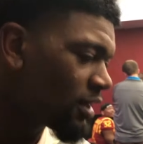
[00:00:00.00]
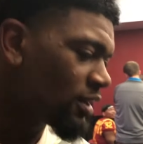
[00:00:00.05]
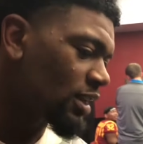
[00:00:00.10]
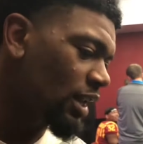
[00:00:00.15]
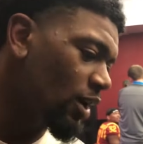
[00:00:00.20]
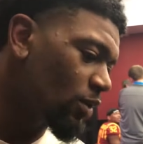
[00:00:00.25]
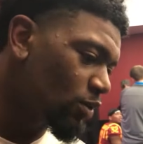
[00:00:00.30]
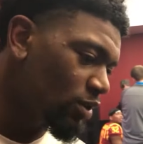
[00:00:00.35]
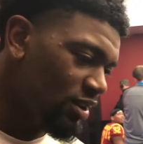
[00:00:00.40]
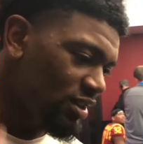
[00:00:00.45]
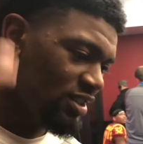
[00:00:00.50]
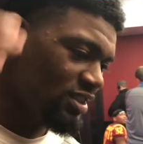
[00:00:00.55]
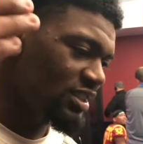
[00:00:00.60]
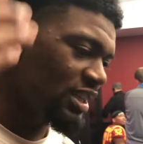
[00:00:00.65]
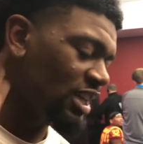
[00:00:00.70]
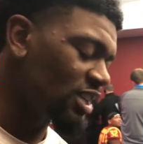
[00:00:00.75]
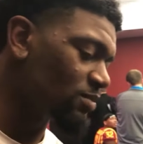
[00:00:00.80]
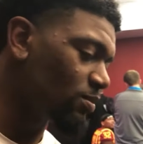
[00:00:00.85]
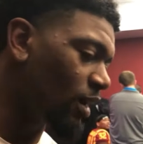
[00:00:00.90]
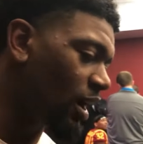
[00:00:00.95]
They were in the
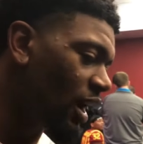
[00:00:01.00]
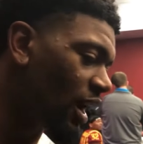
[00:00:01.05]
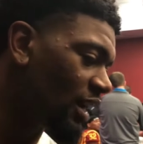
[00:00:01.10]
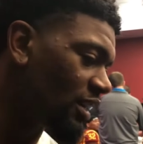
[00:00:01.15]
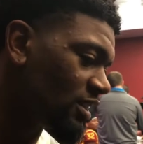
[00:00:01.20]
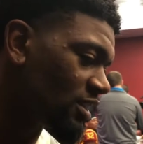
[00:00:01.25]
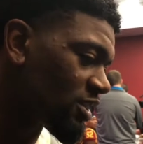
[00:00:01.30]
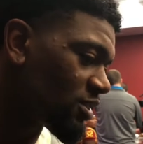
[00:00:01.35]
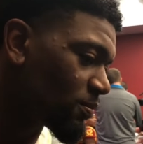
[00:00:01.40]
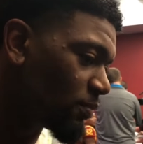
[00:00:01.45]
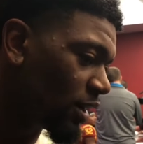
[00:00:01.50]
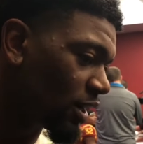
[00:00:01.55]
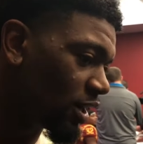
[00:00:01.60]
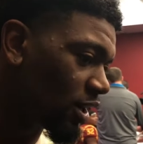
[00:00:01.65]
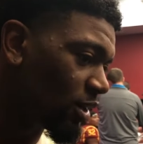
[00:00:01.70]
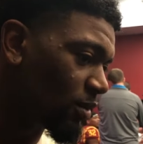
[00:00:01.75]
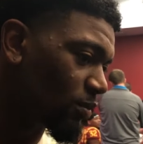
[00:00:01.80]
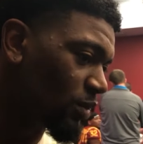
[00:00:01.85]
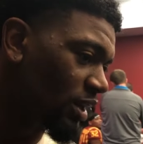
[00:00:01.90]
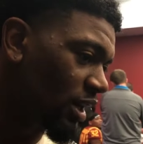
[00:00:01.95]
stands behind us, but
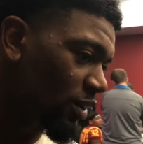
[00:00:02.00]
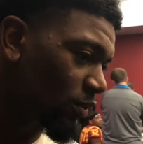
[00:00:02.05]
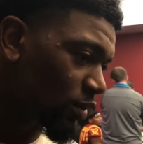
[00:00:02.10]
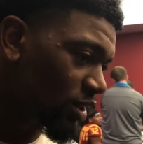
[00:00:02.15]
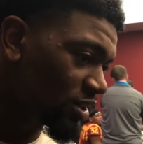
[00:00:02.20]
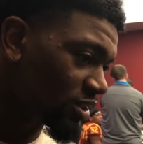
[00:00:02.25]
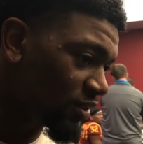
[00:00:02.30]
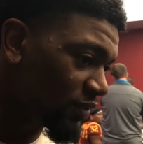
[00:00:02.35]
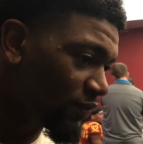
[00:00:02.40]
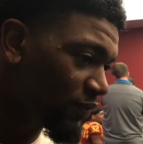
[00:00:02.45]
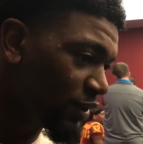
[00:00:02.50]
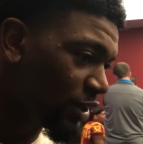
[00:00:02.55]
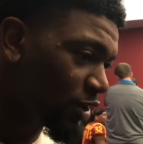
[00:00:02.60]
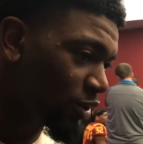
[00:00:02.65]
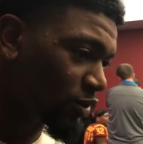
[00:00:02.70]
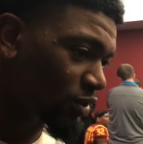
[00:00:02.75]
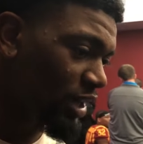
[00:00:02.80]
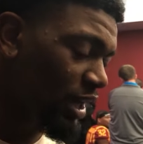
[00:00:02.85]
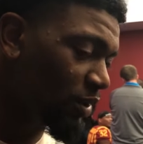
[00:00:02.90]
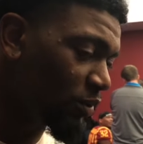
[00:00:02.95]
when they rushed the
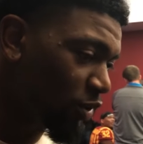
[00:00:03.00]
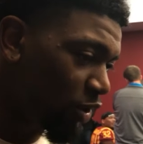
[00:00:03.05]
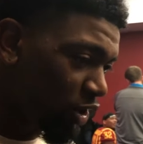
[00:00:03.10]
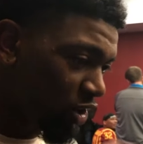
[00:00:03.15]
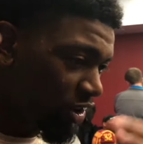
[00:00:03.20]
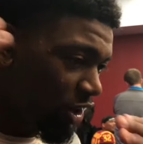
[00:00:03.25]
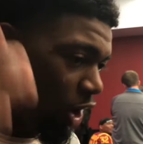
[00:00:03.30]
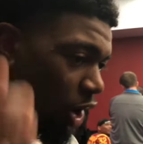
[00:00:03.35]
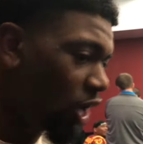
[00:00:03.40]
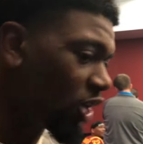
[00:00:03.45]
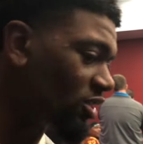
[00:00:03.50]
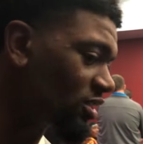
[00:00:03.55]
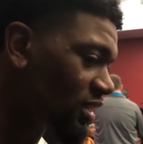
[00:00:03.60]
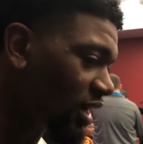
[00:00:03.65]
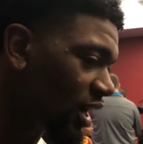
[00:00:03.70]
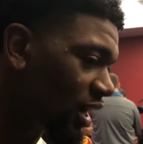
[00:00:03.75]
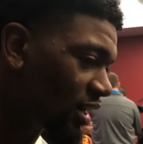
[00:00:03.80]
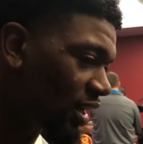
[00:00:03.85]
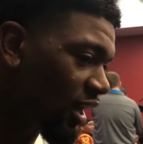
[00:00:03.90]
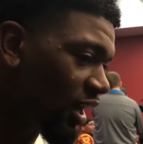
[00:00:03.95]
field, they were on our
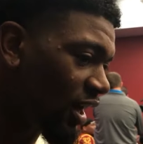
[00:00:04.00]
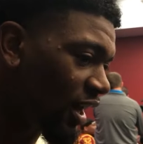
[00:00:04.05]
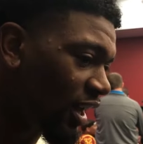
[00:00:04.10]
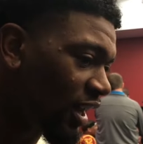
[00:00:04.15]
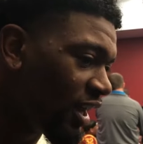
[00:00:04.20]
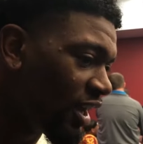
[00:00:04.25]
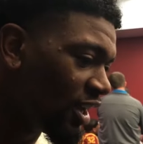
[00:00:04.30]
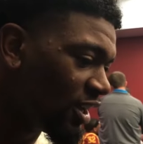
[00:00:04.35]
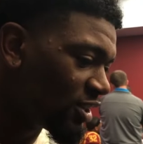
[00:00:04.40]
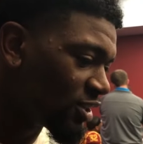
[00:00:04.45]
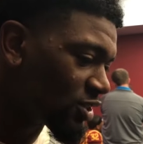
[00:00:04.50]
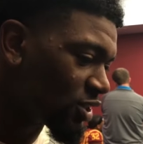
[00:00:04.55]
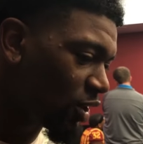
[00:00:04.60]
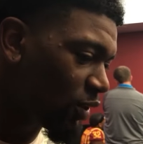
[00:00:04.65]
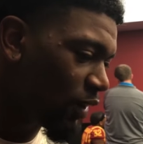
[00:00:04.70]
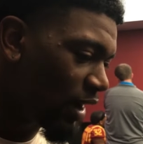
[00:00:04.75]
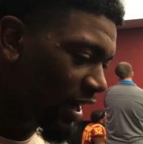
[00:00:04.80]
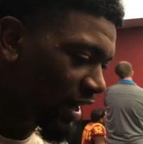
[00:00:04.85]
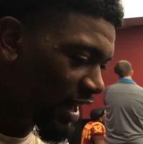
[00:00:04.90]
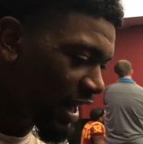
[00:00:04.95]
sideline.
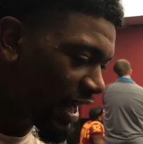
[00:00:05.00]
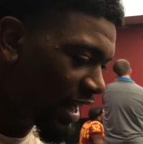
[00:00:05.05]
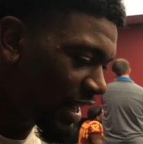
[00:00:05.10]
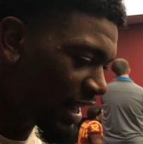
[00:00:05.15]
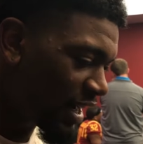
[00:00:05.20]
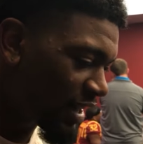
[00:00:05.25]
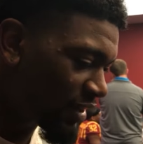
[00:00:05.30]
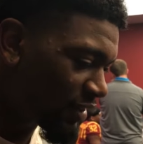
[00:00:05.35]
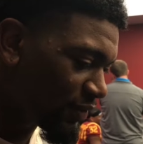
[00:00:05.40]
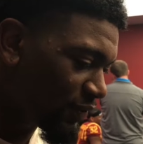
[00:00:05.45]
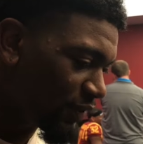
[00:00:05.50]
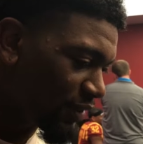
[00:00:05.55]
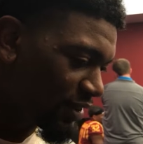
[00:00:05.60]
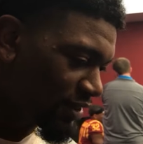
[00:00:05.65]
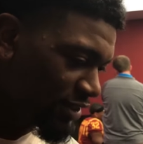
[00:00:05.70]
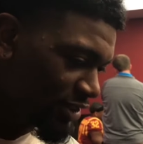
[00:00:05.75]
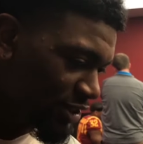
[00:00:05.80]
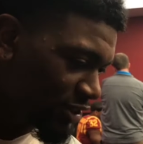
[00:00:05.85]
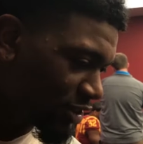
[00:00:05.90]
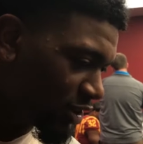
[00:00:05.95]
So I got out of
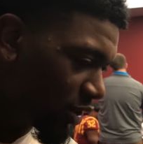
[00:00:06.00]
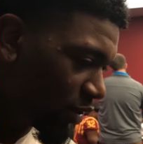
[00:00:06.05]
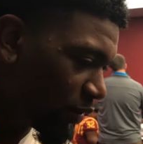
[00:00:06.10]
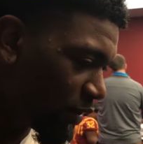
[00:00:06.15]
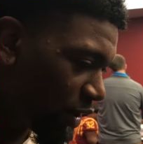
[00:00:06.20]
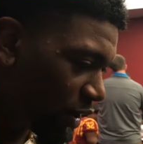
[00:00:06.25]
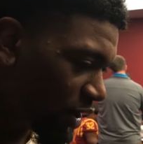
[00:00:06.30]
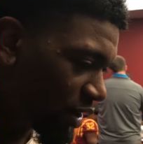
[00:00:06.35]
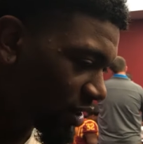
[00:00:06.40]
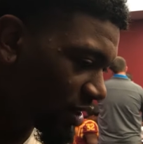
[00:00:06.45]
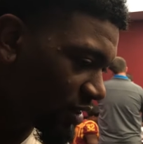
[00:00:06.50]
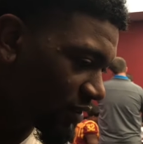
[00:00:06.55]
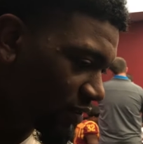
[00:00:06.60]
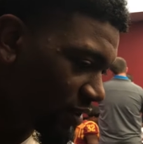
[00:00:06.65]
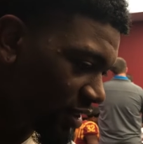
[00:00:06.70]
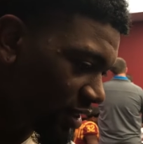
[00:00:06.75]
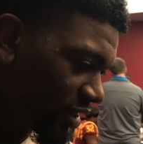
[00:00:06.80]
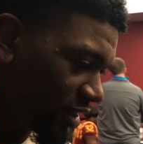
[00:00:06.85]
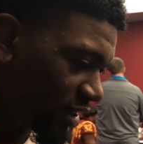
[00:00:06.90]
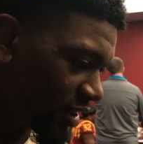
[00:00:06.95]
all of
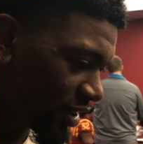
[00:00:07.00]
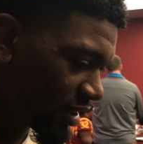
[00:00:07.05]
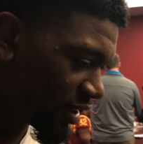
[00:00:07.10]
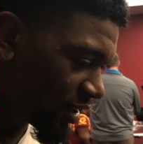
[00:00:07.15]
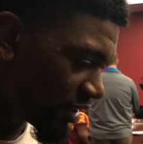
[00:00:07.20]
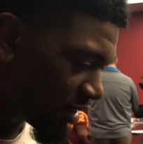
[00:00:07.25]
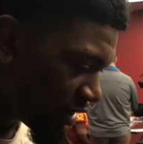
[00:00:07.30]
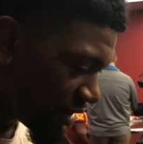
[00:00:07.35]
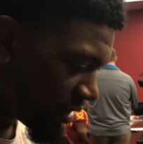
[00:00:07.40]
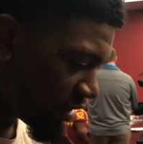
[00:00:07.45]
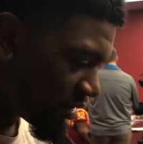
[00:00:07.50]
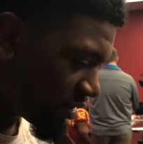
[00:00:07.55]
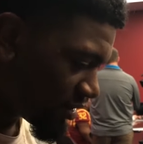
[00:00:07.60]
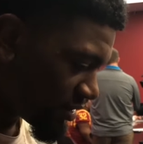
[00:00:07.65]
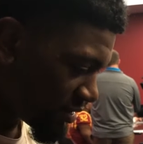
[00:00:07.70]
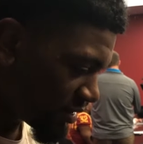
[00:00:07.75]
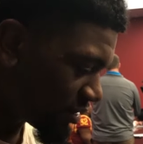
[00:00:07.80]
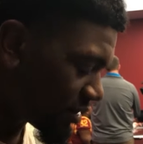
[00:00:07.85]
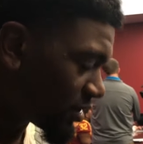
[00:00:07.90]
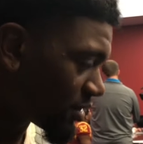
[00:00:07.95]
the
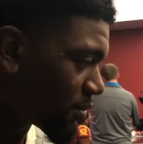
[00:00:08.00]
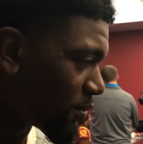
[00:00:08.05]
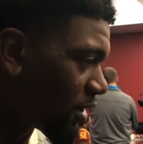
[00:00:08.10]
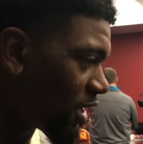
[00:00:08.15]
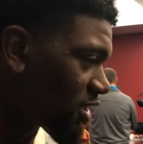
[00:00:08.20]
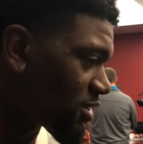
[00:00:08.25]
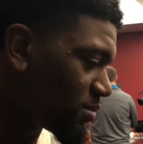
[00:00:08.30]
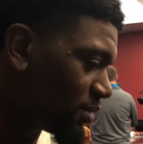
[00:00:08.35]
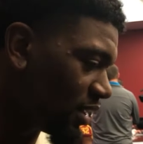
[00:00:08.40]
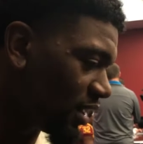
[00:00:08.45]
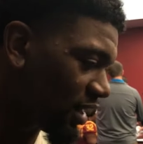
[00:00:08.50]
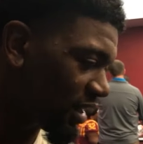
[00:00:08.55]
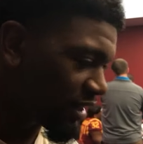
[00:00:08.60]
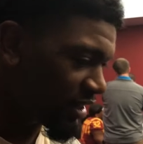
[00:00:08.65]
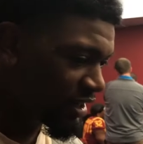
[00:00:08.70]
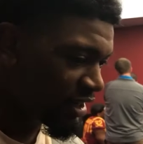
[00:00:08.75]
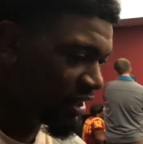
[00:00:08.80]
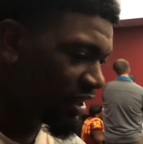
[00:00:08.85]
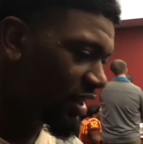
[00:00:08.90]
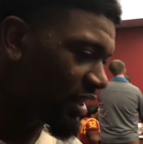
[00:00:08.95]
the mosh pit and
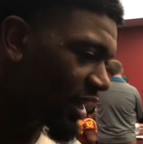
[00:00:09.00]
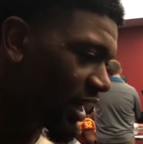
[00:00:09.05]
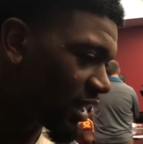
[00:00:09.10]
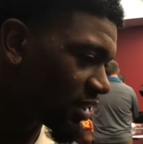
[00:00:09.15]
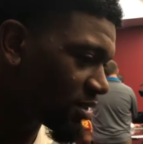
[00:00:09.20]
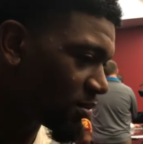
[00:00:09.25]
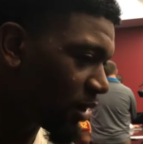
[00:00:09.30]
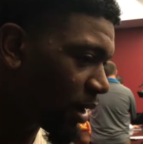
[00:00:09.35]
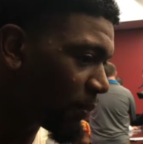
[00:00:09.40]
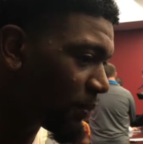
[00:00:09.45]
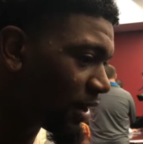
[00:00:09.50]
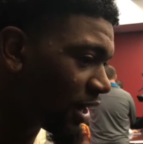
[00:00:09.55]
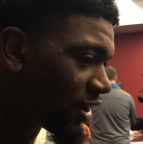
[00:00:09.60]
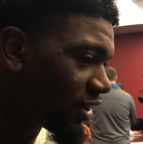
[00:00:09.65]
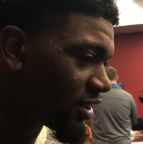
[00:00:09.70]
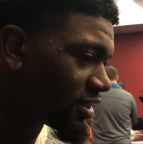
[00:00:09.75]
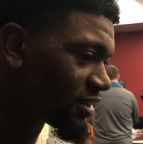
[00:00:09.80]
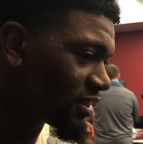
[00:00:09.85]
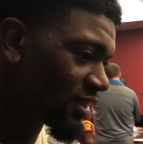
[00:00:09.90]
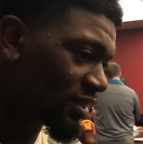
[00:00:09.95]
got to my
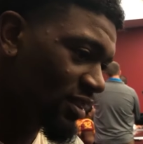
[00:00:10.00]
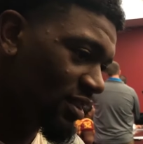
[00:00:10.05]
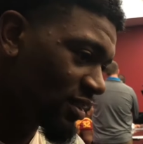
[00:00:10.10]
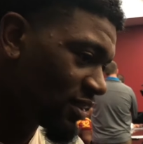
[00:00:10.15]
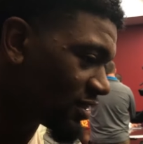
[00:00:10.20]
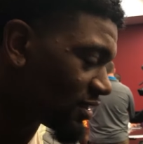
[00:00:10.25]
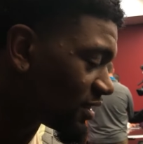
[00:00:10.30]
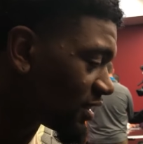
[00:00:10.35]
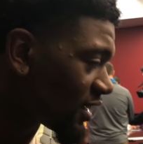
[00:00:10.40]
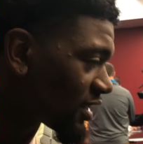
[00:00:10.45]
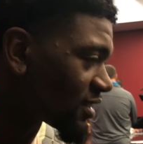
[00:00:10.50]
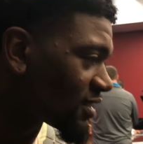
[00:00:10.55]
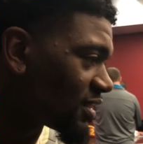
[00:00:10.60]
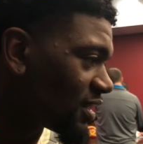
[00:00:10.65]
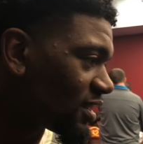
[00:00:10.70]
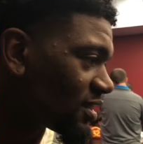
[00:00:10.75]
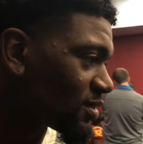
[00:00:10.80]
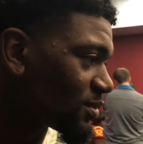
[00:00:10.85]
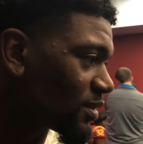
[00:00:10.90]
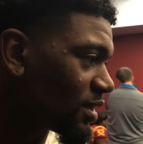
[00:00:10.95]
parents, and
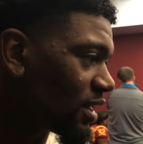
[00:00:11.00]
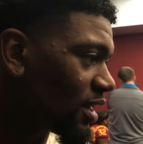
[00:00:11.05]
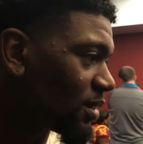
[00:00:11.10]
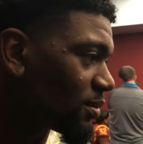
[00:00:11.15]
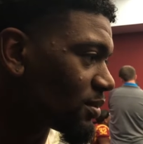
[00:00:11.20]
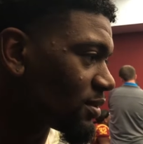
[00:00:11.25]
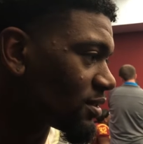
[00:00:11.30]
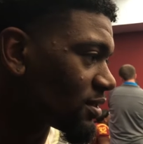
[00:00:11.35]
that's when it happened.